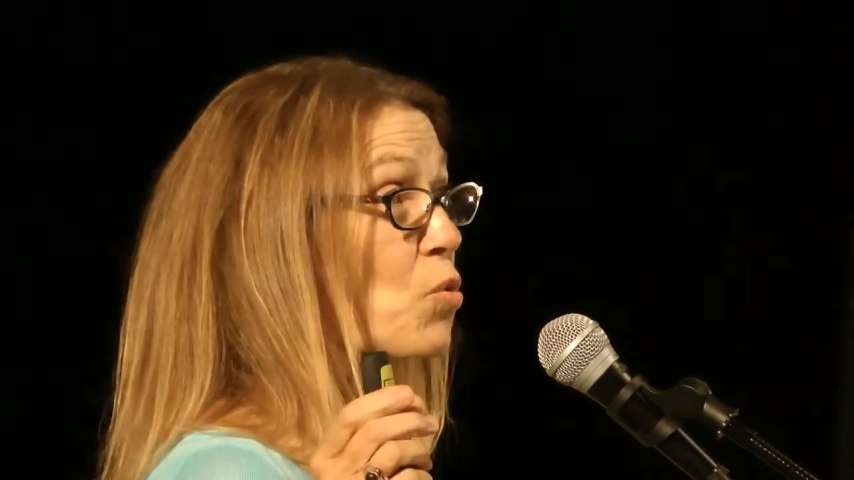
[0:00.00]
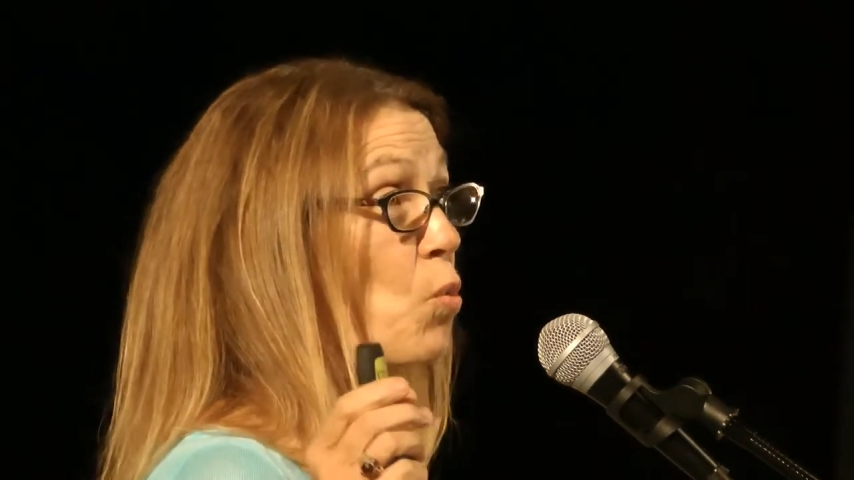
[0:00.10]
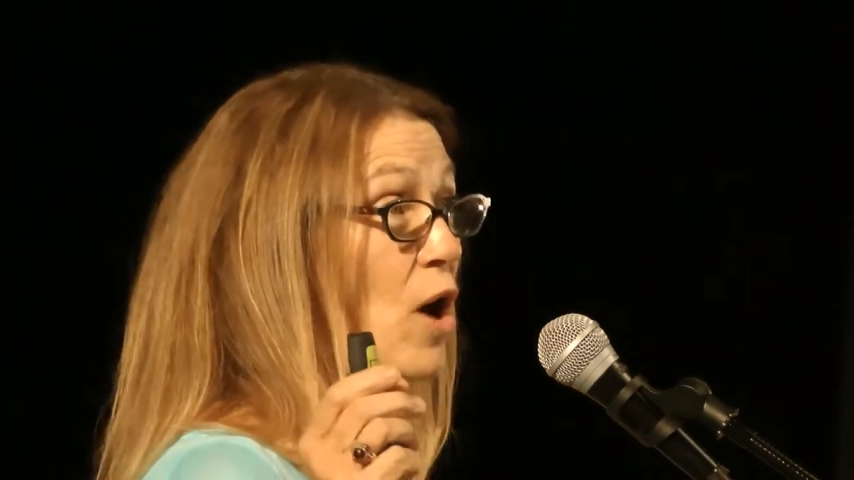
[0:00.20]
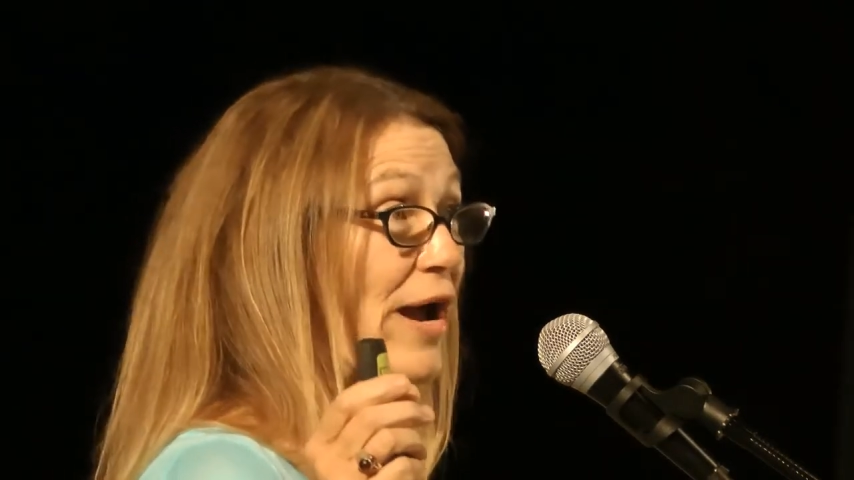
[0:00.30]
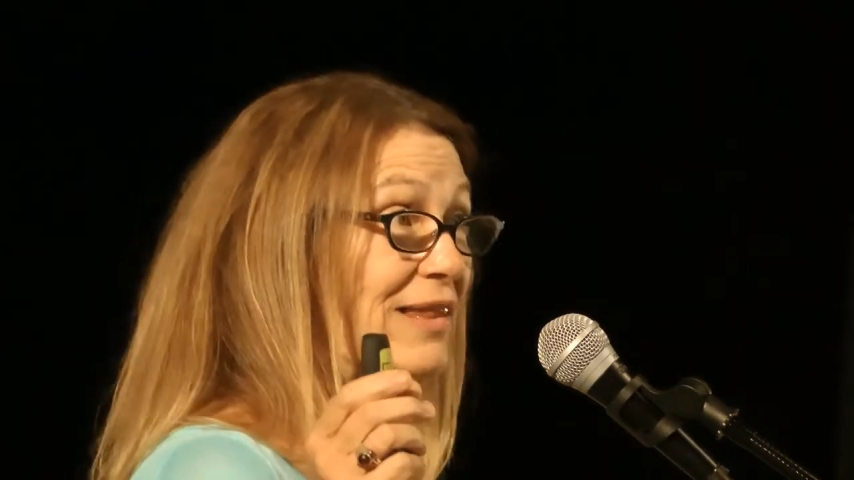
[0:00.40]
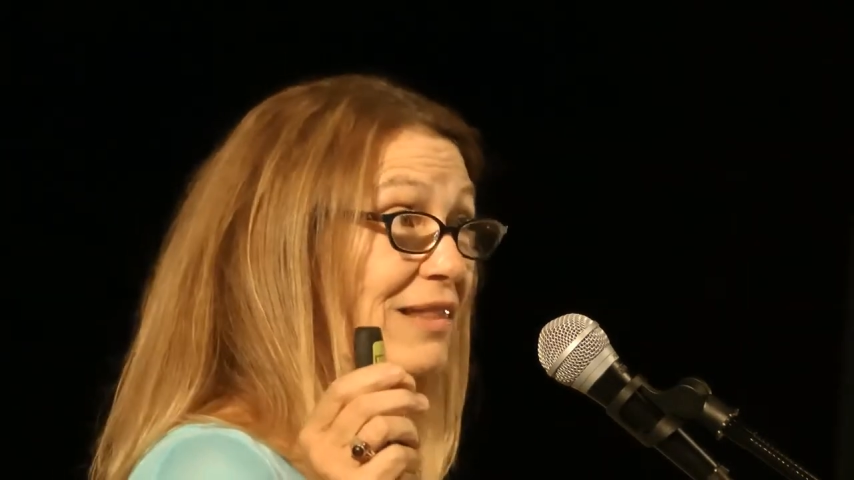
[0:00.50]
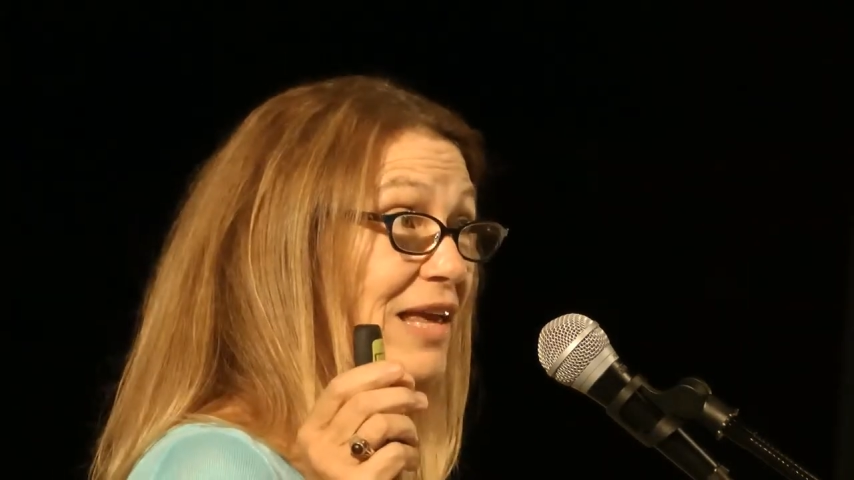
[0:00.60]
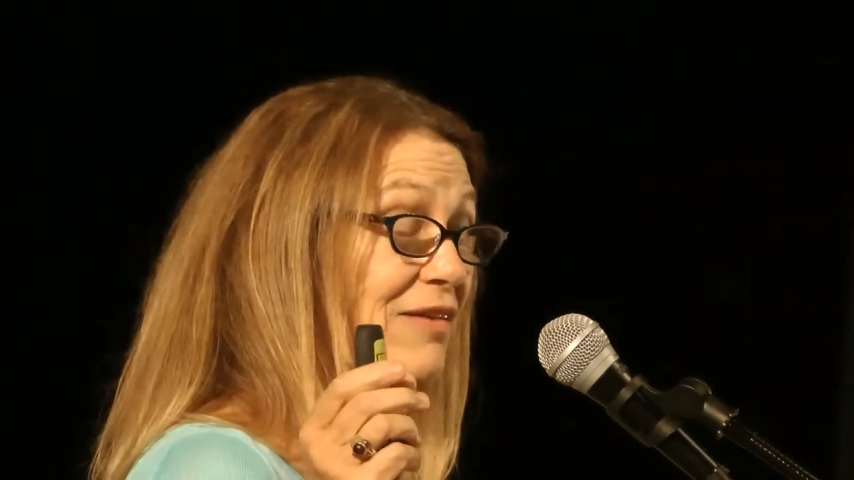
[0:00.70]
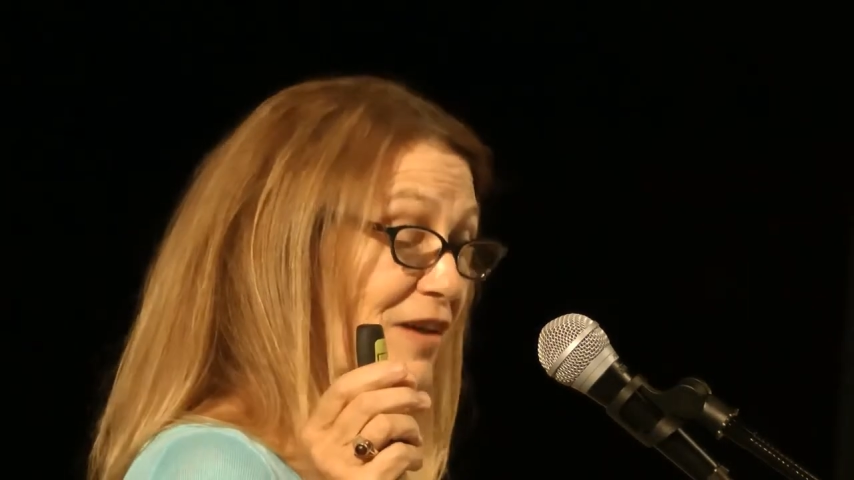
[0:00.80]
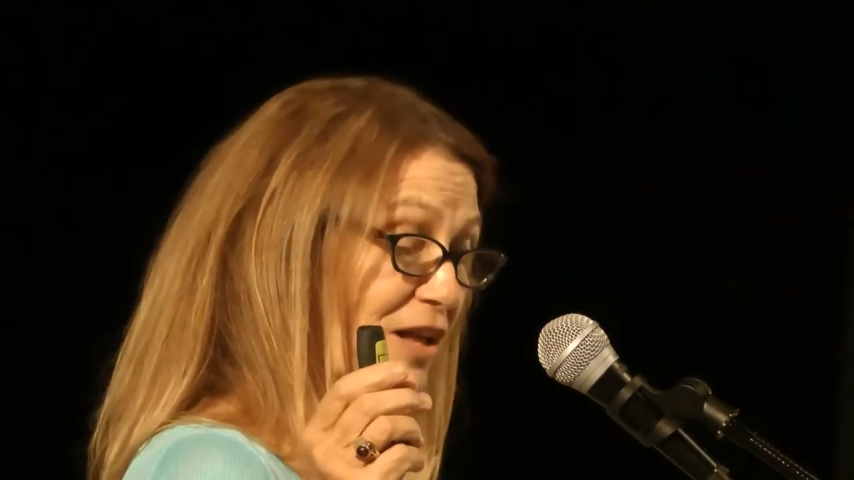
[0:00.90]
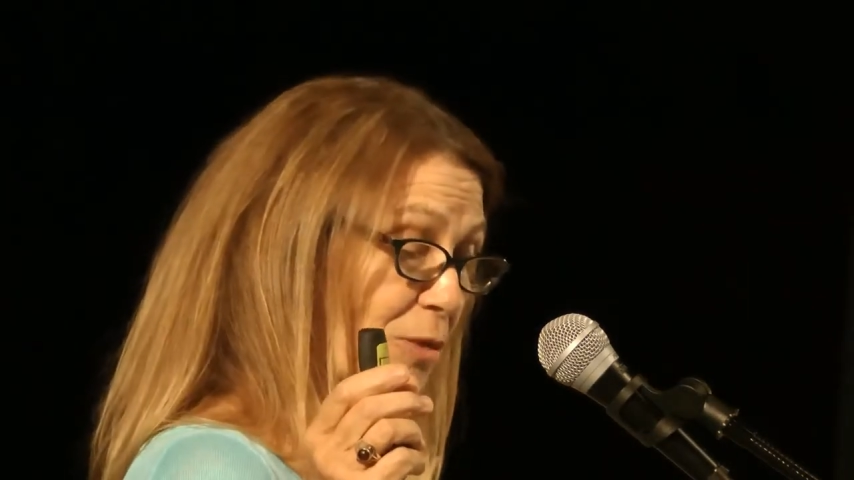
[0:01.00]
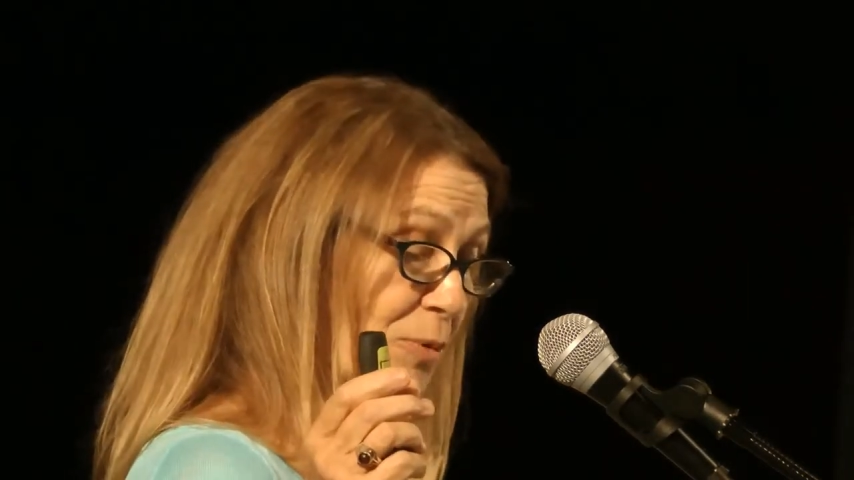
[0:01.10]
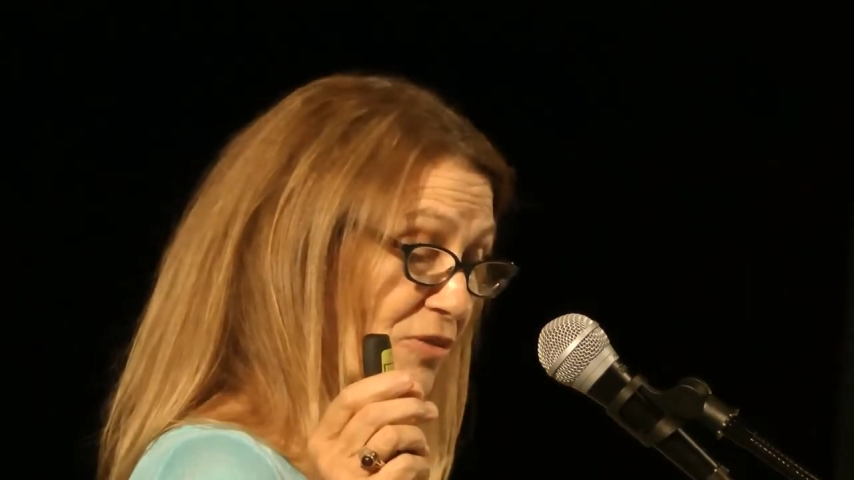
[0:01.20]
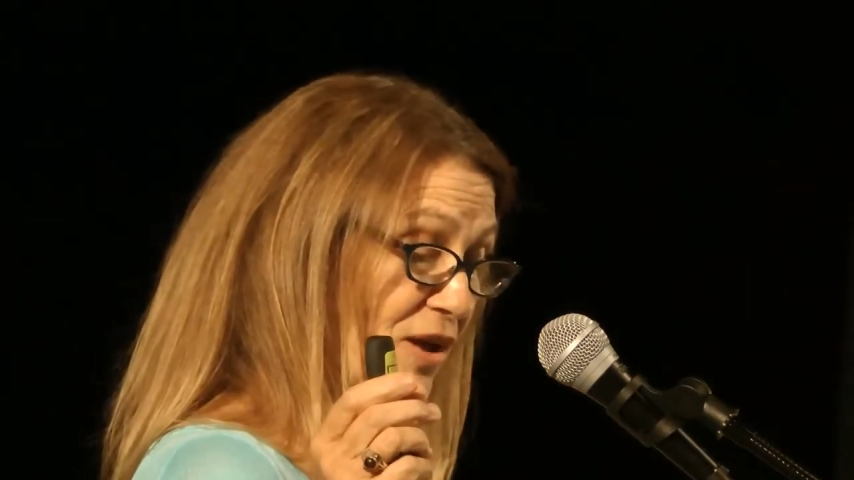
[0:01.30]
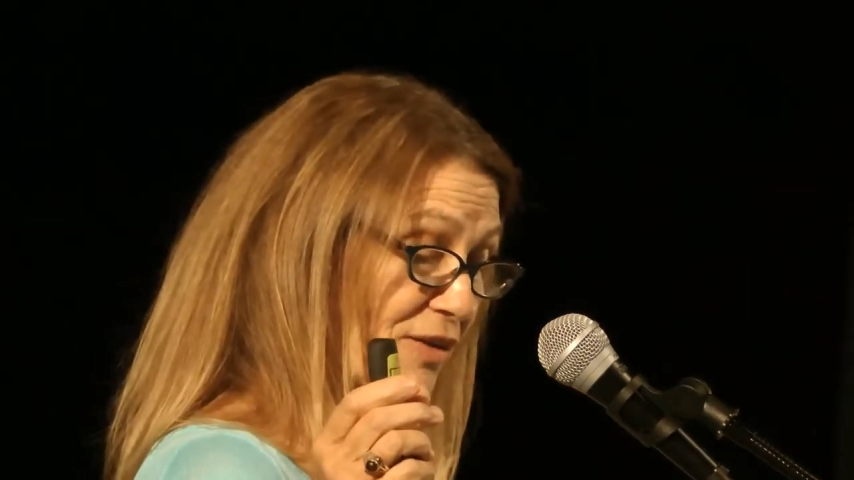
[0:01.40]
widely
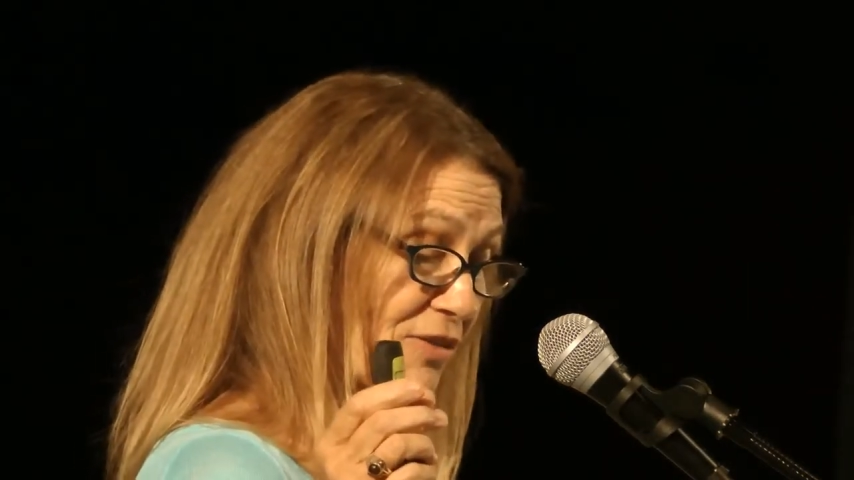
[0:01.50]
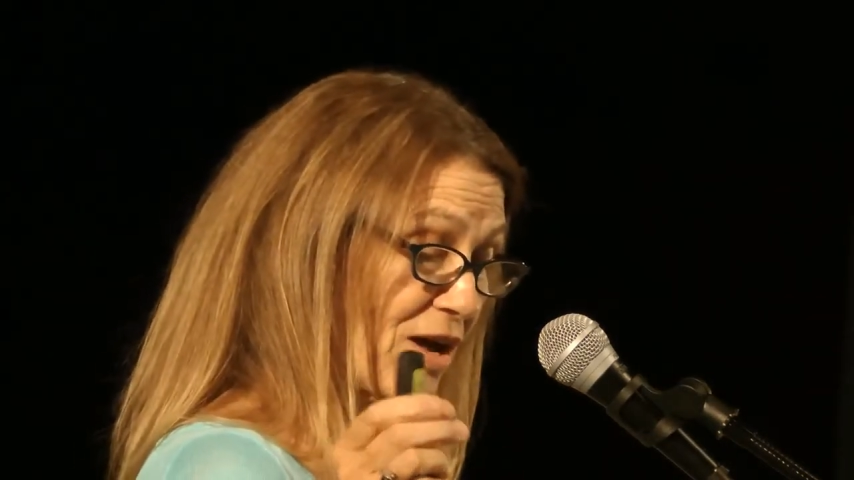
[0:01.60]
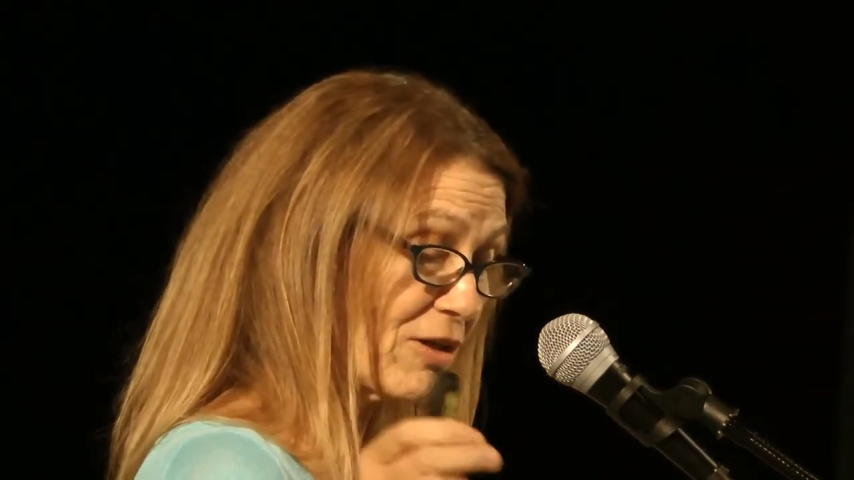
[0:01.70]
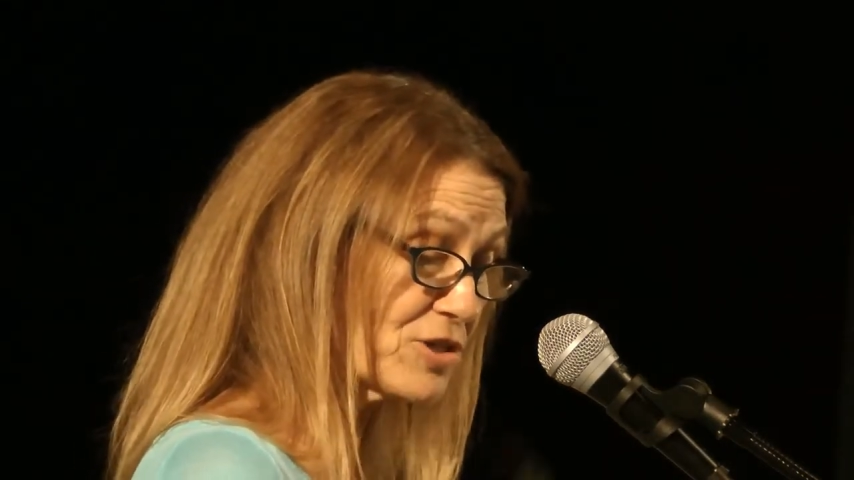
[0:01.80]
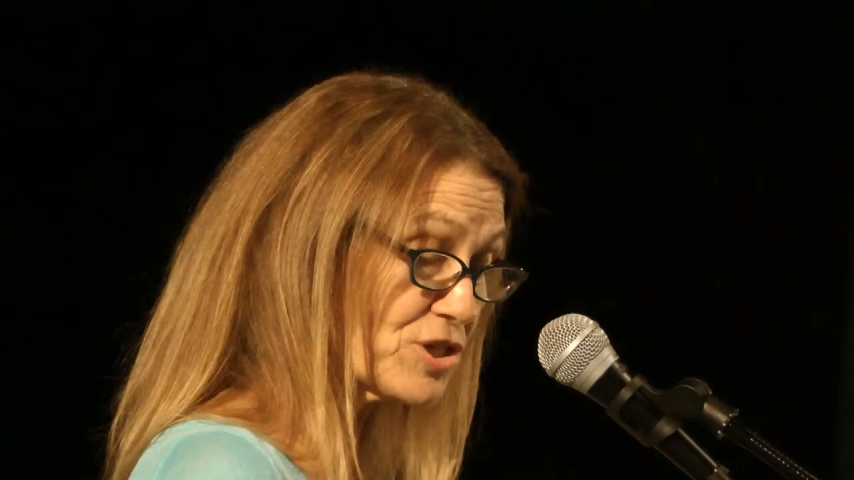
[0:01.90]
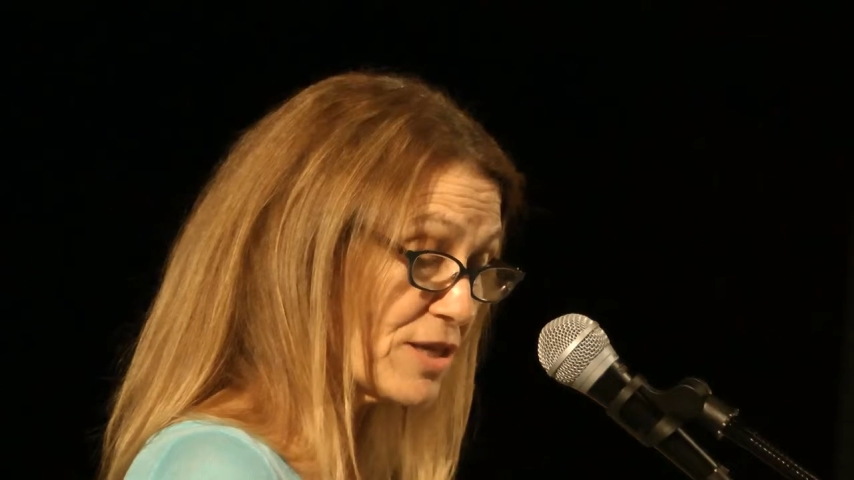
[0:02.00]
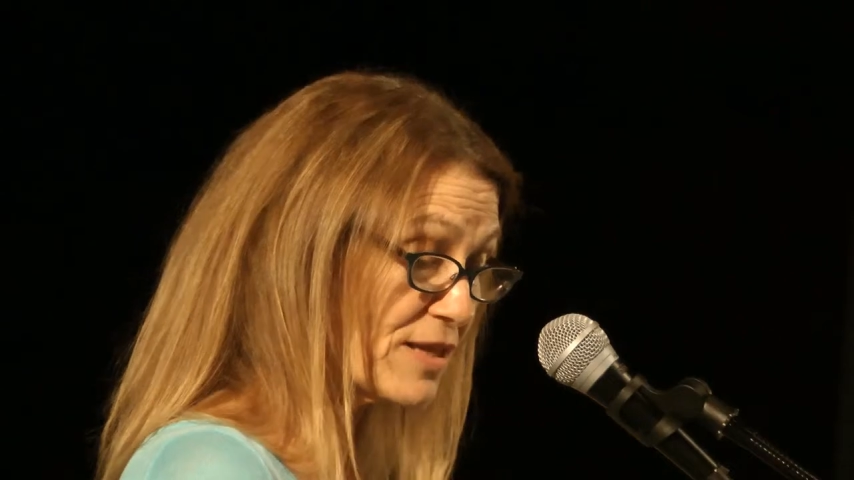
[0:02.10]
available technology,